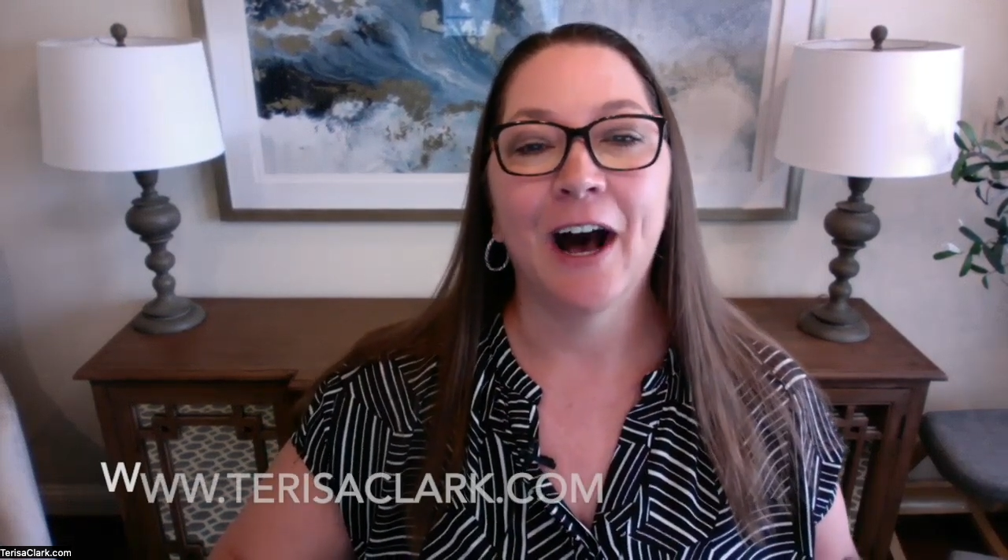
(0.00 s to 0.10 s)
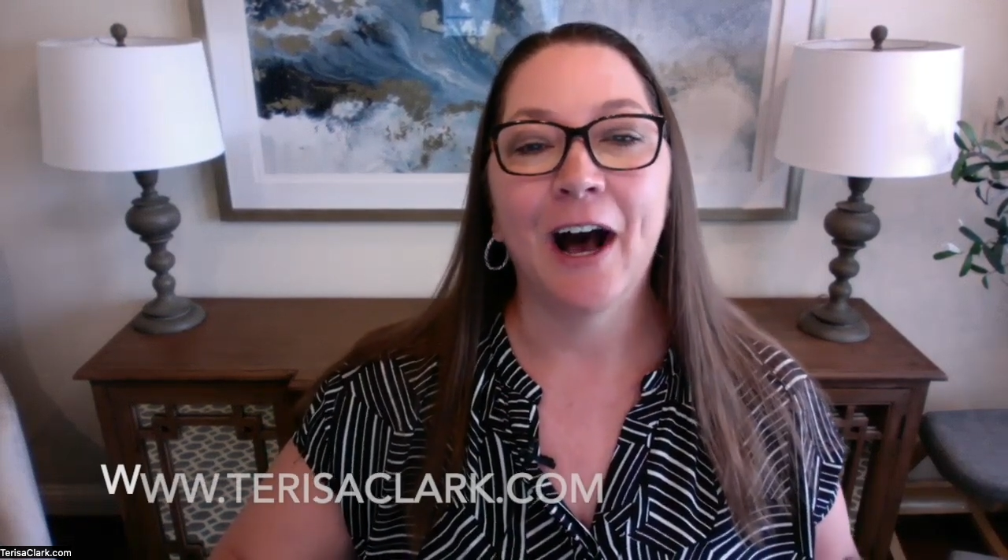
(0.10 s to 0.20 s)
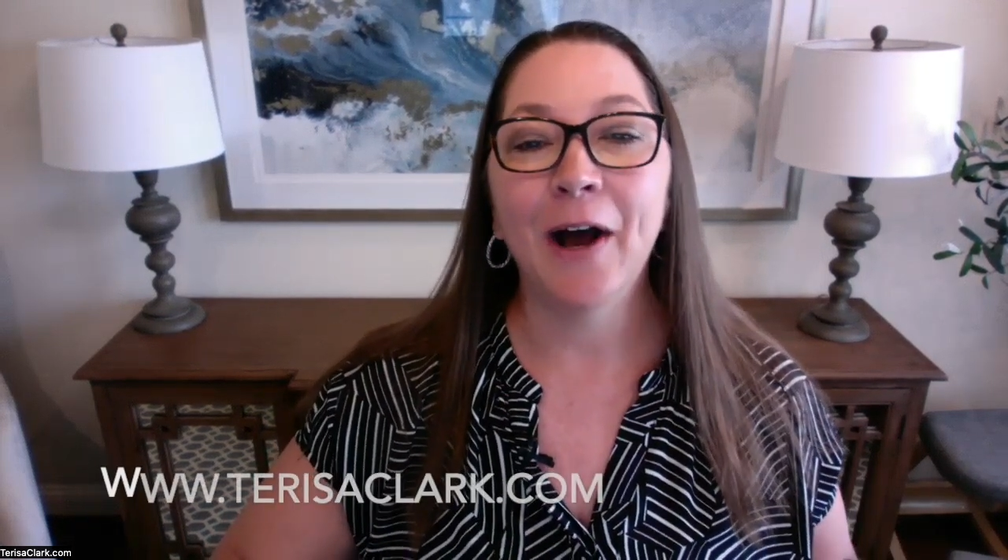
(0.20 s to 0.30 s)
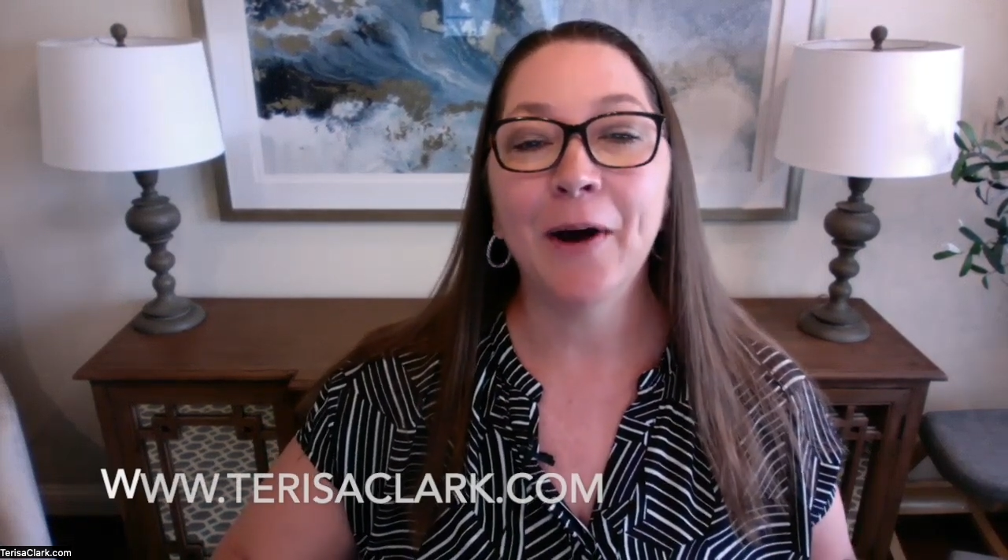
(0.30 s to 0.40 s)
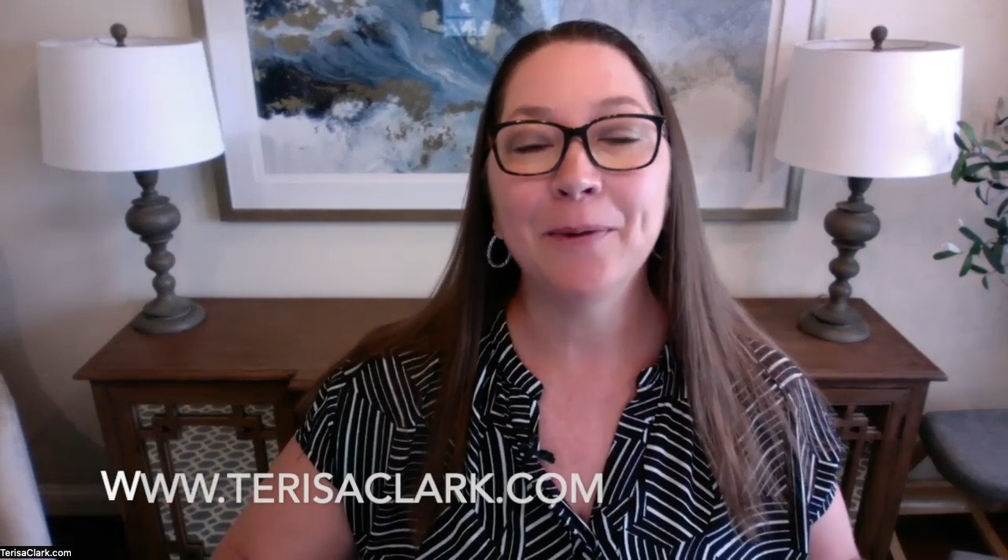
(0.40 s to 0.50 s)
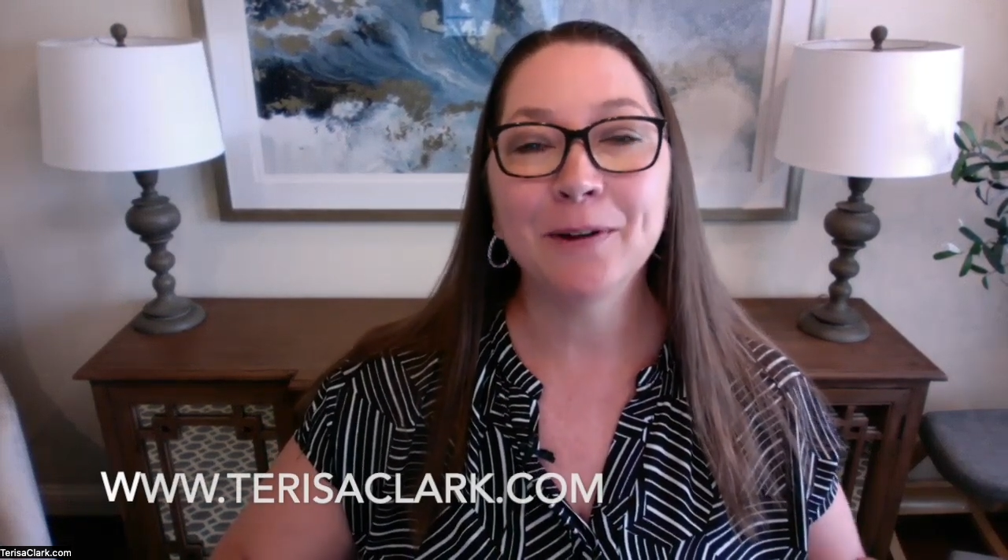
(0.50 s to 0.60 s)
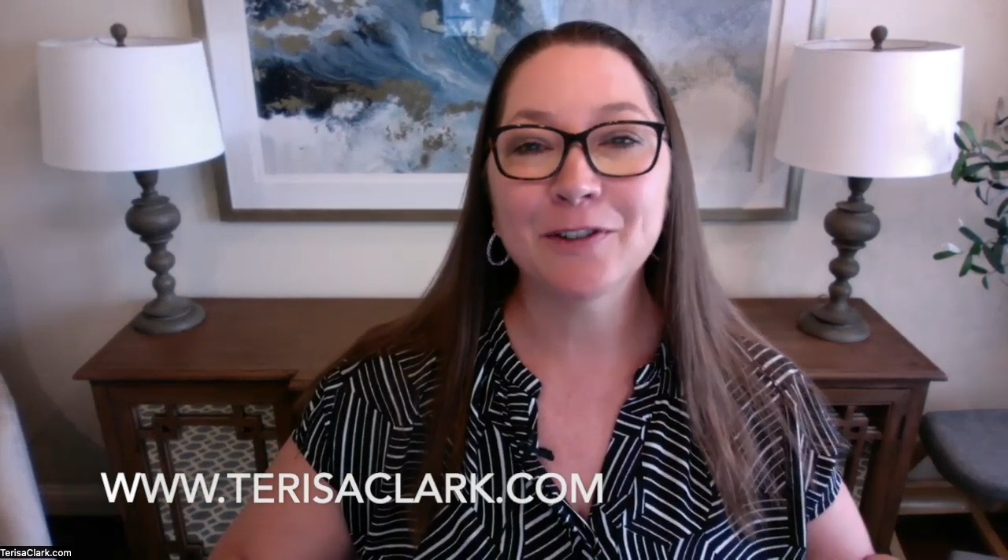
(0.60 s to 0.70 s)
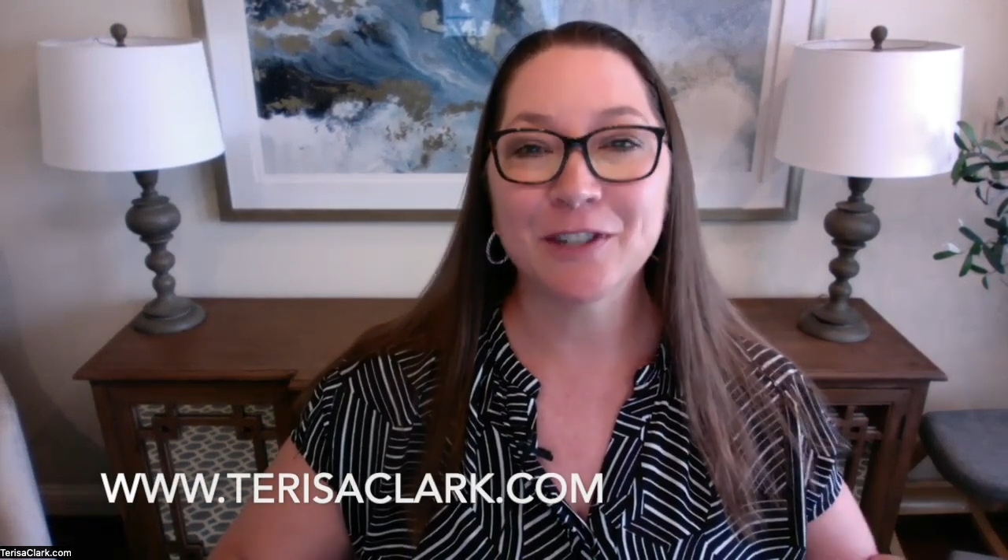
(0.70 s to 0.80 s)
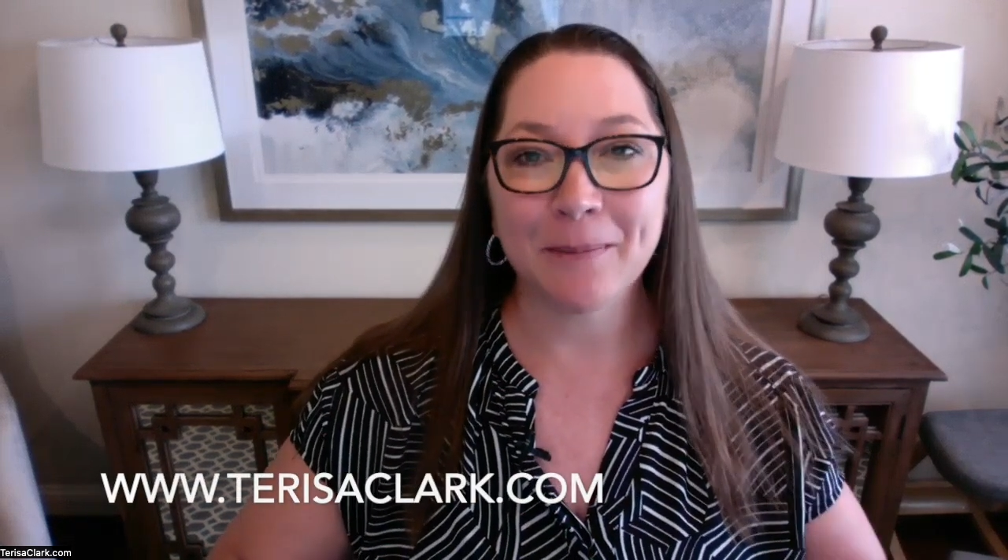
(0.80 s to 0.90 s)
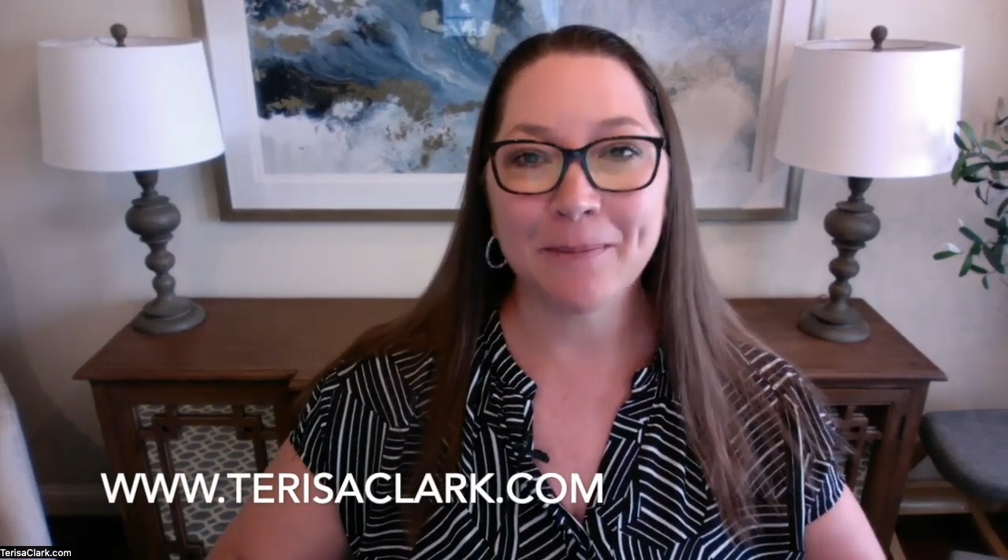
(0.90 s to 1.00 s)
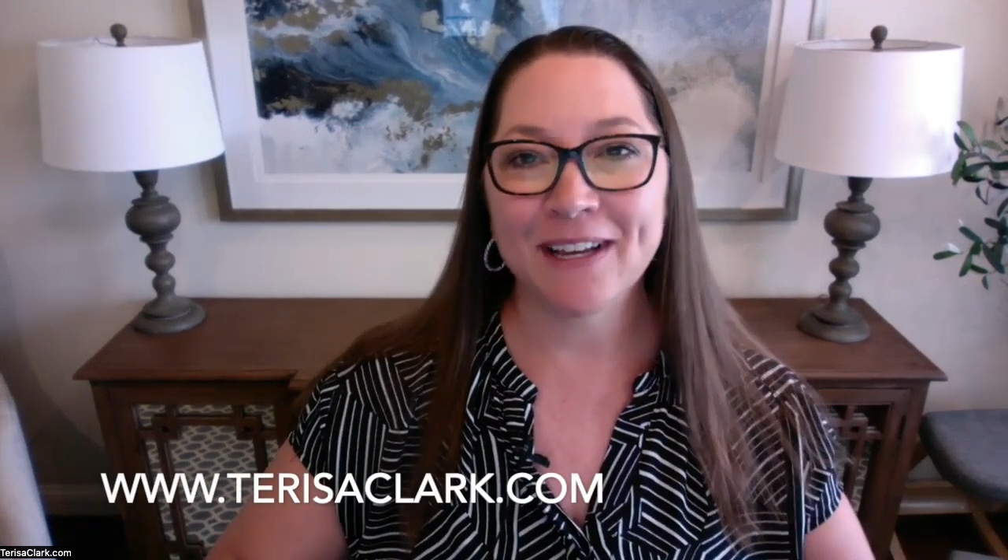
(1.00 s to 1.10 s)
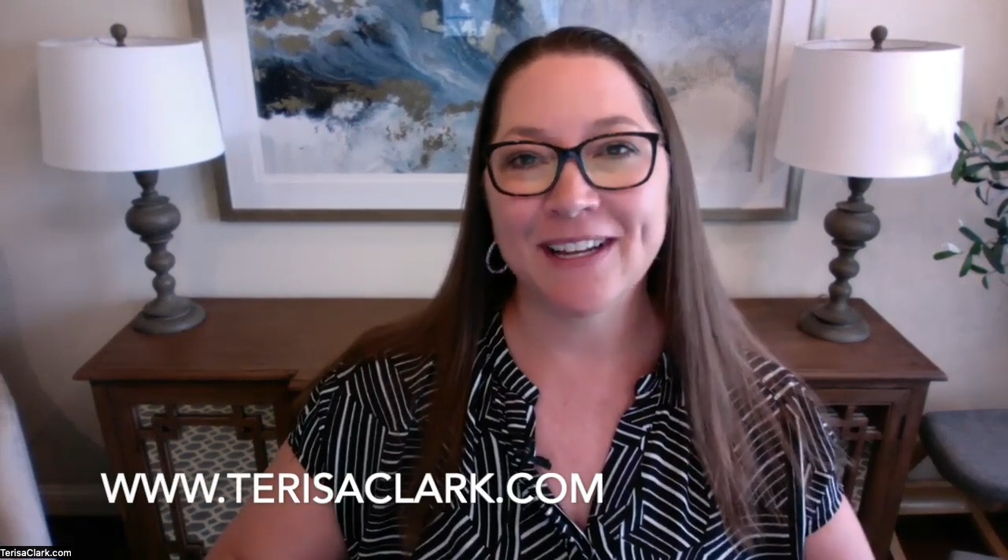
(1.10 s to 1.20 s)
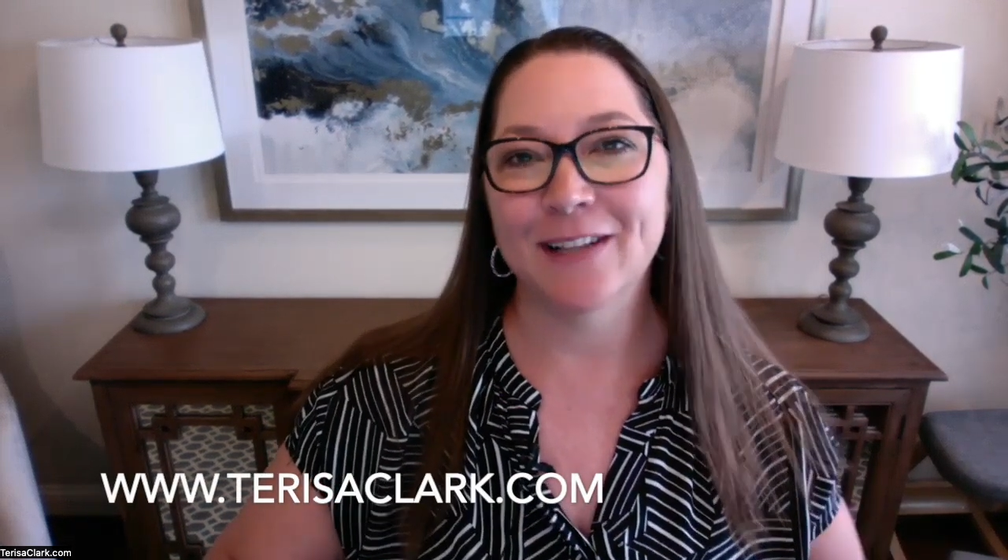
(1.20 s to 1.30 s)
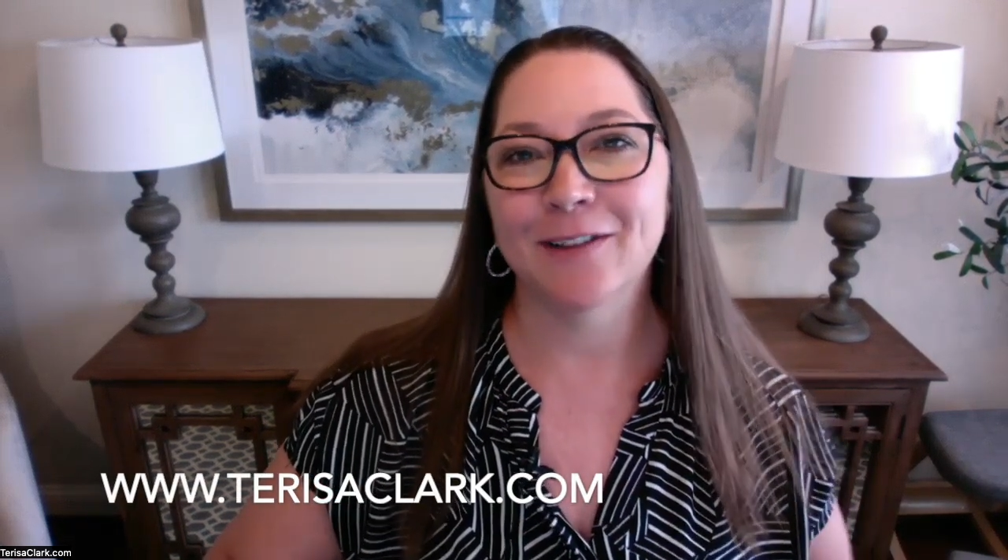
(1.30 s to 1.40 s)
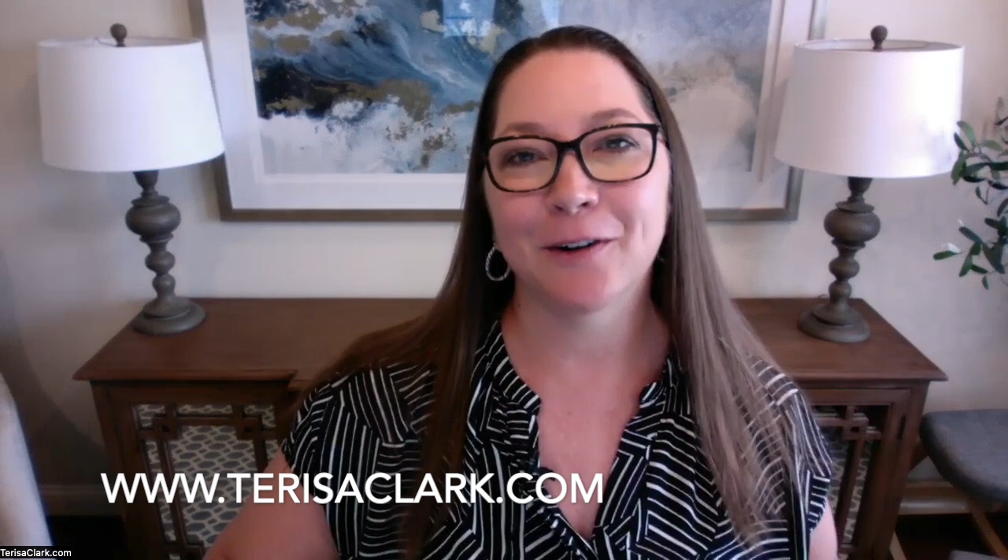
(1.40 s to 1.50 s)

I hope you'll jump in and